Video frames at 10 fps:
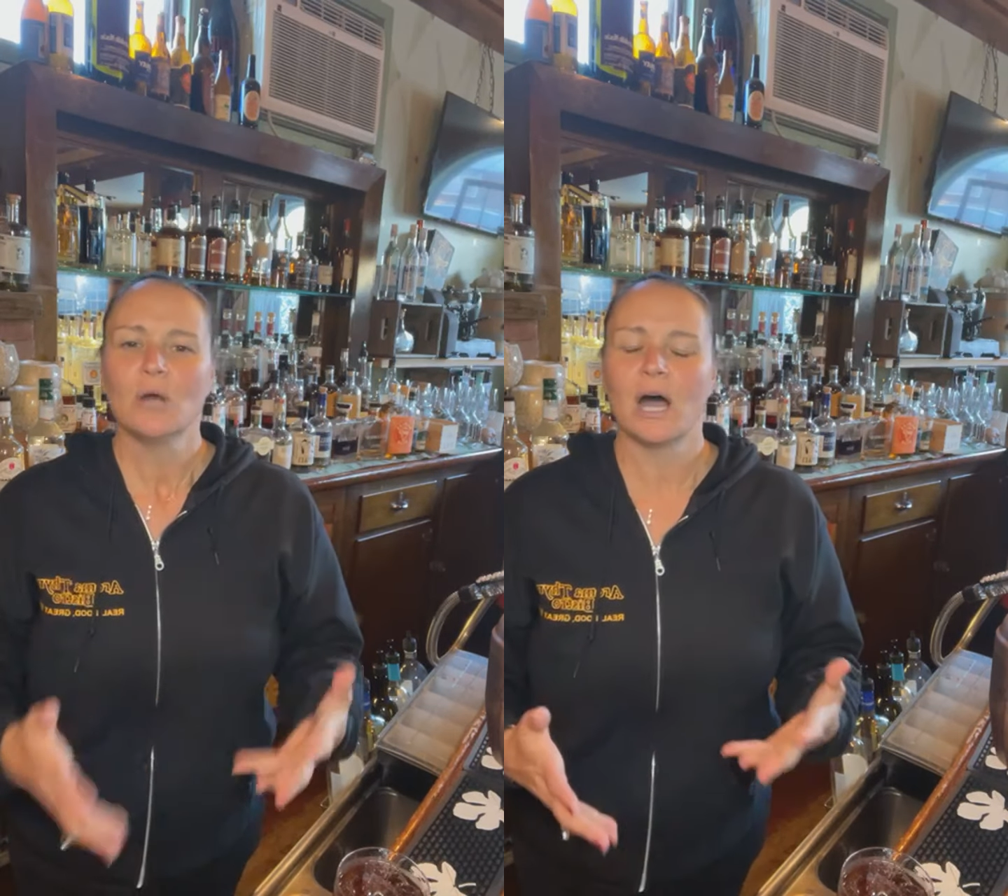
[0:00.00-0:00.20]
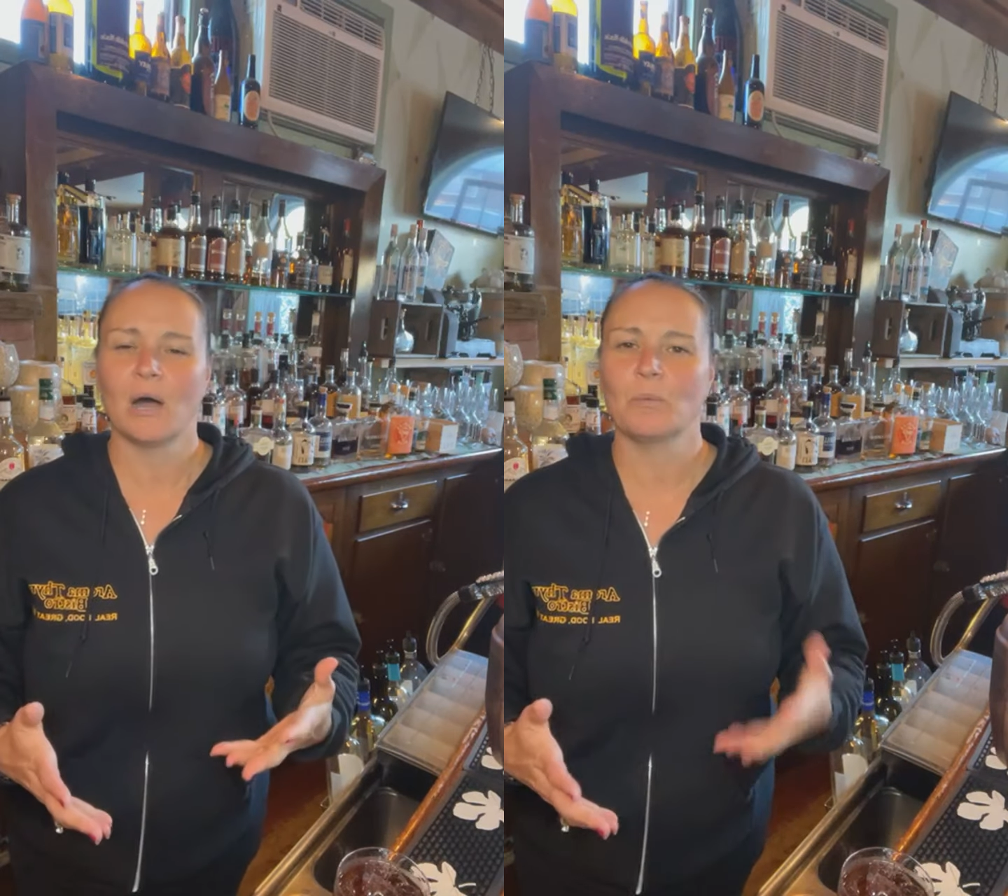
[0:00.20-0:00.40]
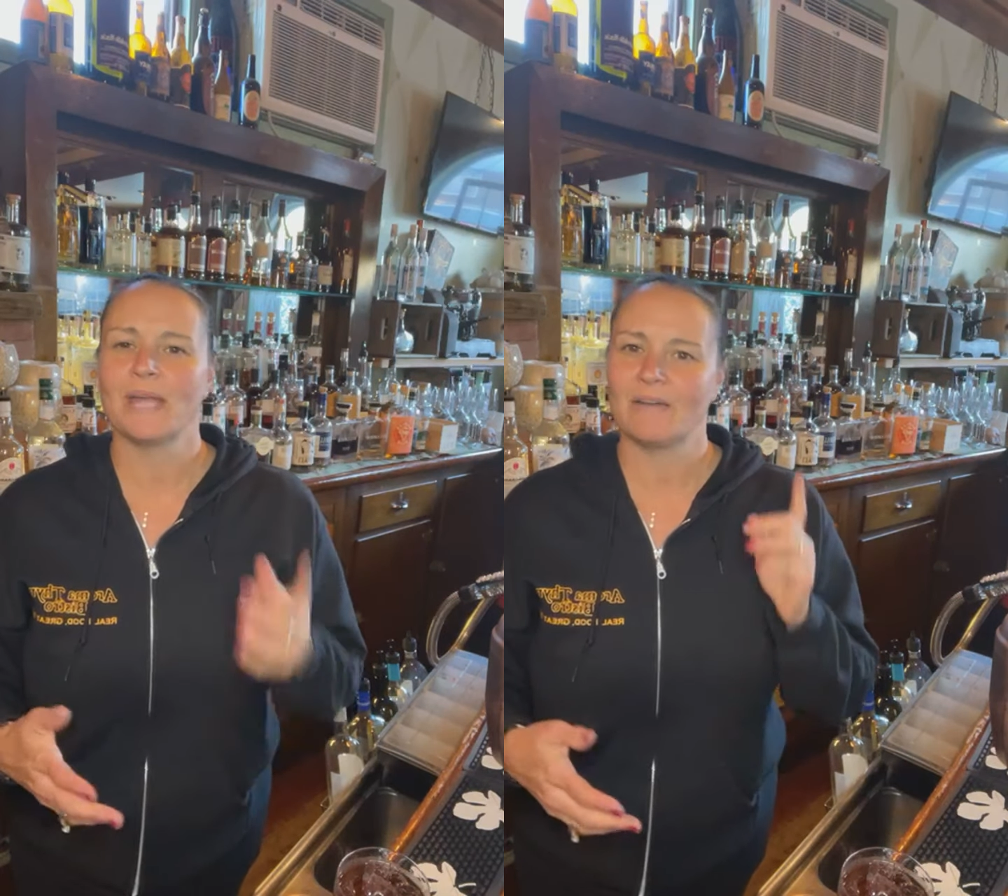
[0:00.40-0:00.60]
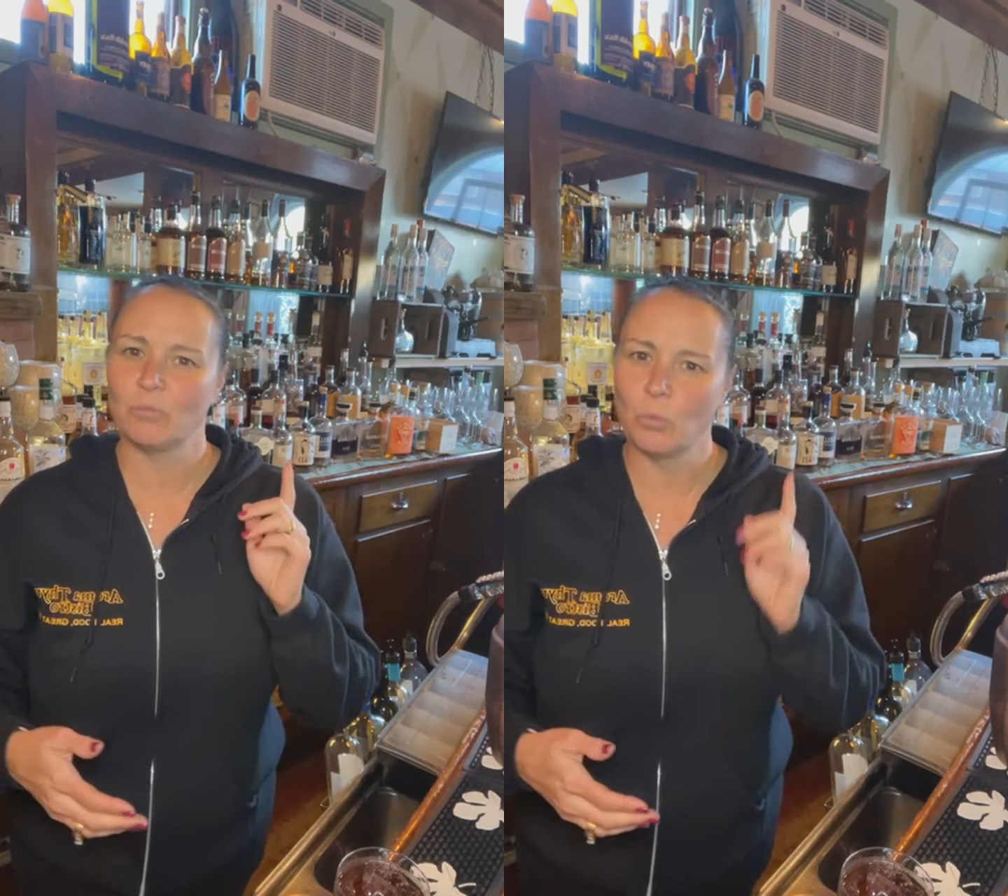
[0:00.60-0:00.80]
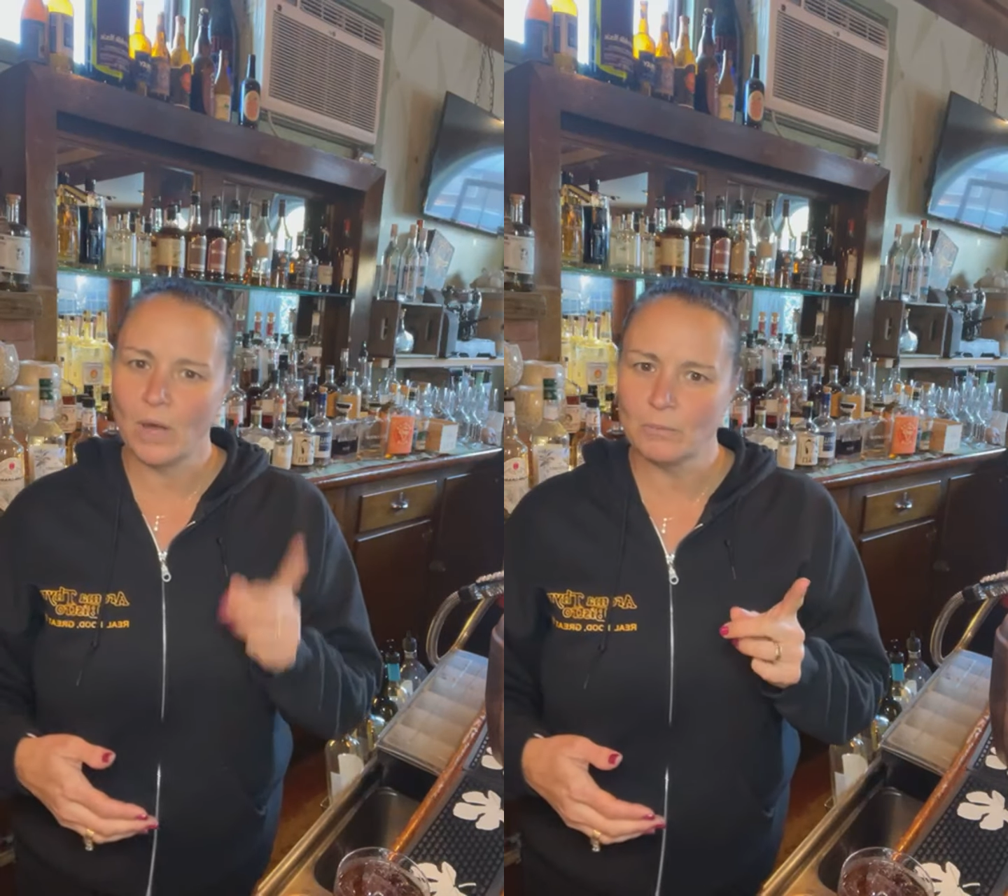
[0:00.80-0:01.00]
Uh, we have
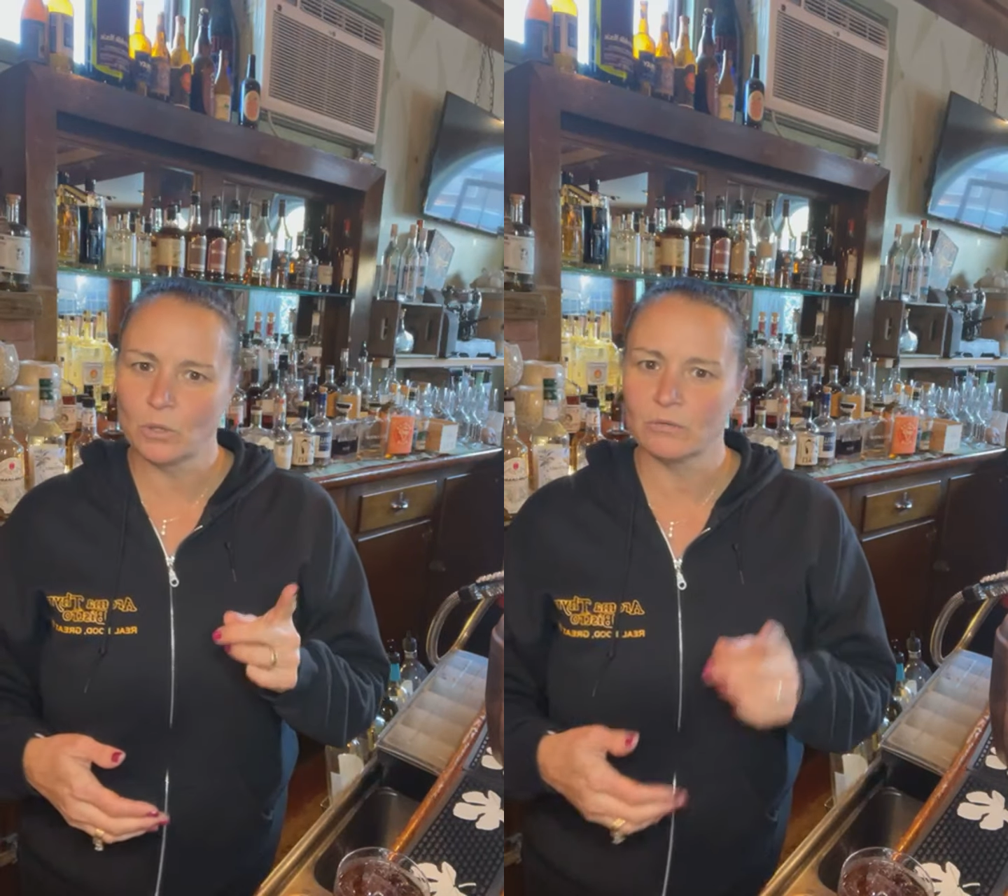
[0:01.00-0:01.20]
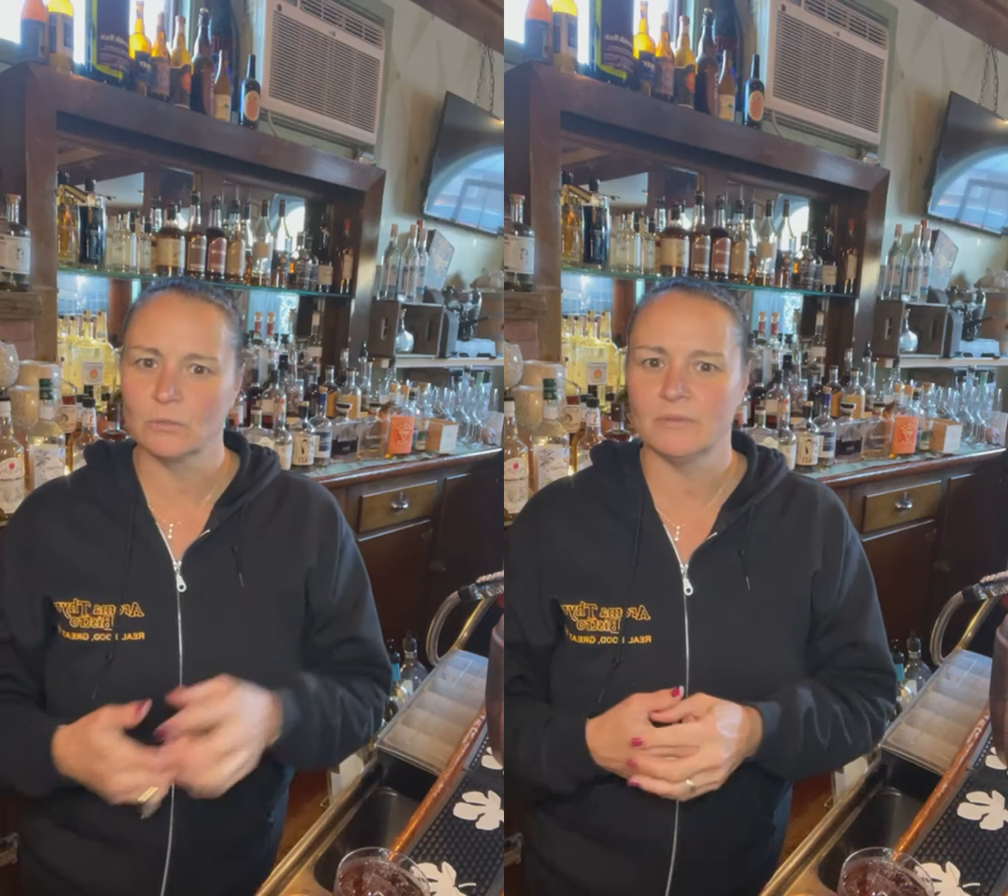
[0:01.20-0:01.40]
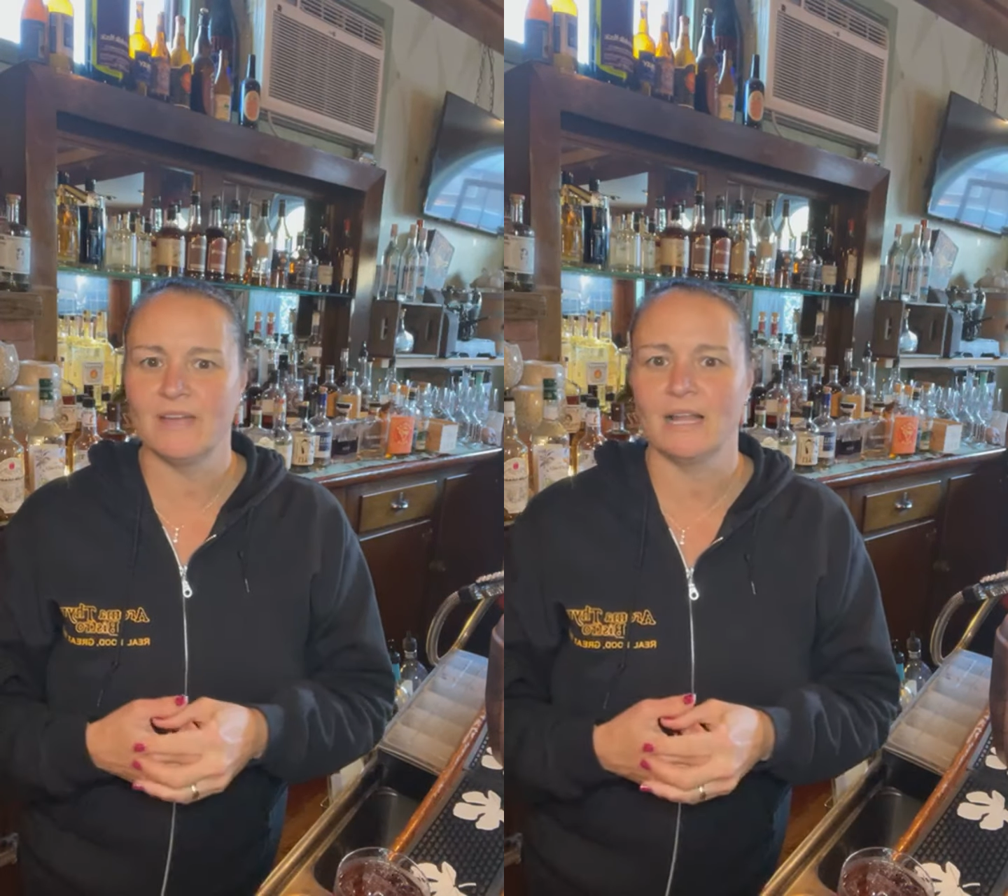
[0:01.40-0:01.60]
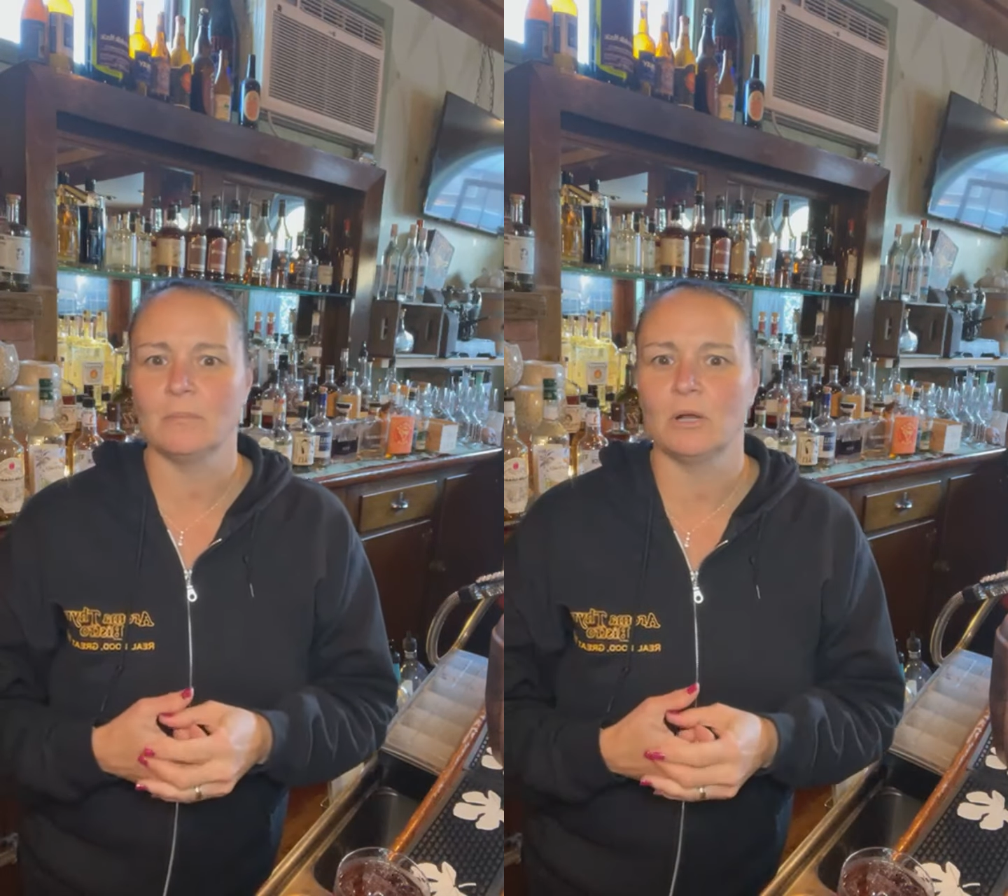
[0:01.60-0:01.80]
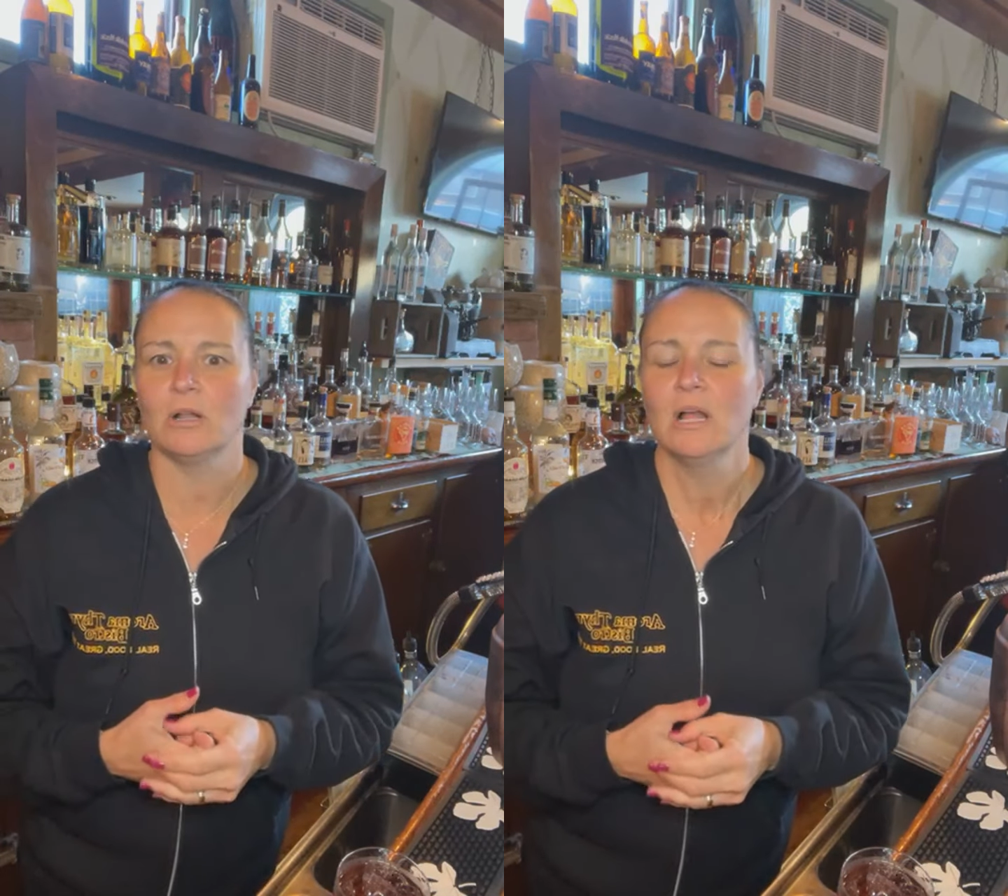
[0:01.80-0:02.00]
one more room
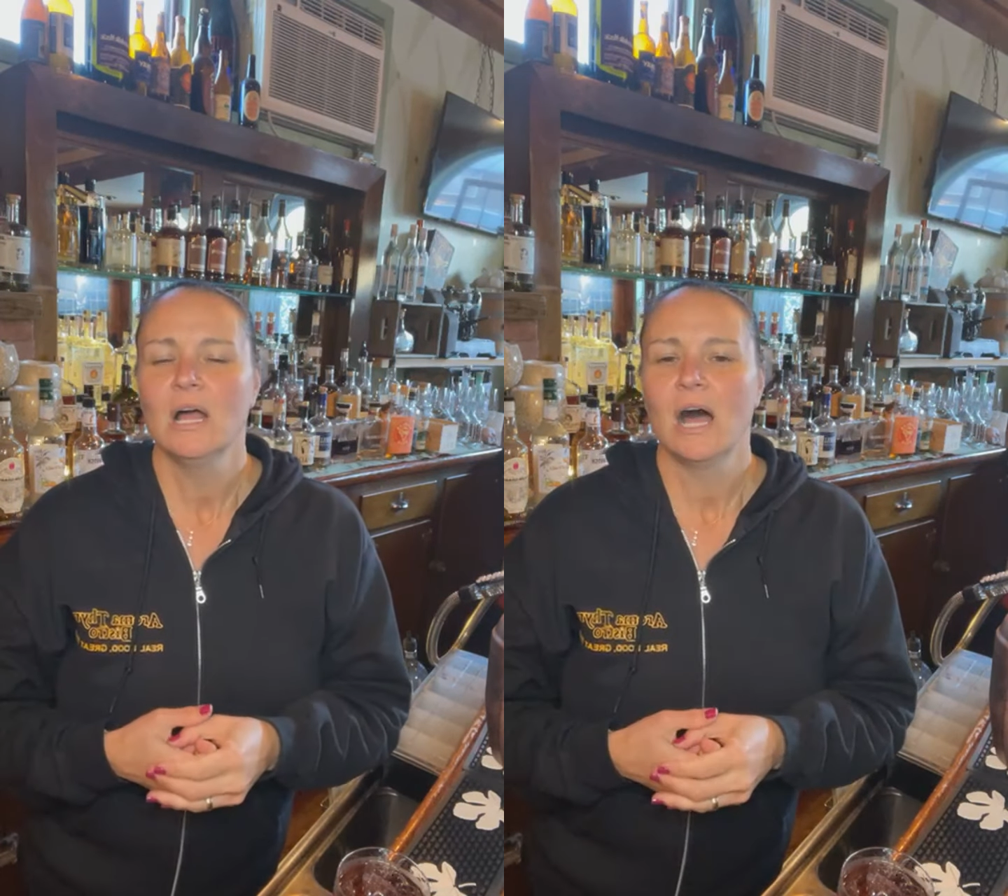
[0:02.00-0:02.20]
available.